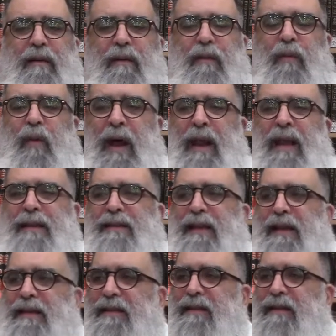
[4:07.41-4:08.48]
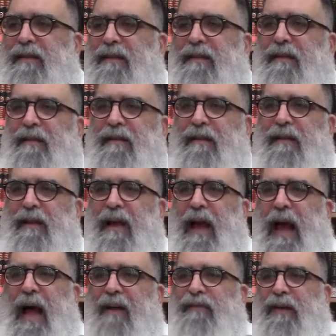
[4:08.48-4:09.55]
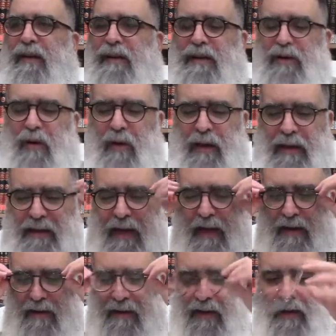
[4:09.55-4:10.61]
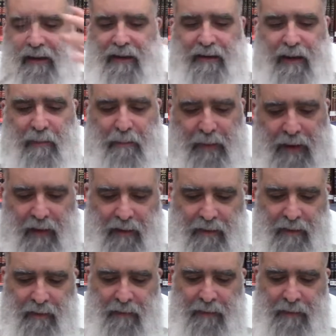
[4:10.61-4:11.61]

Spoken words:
What is this? After this whole entire thing that they build,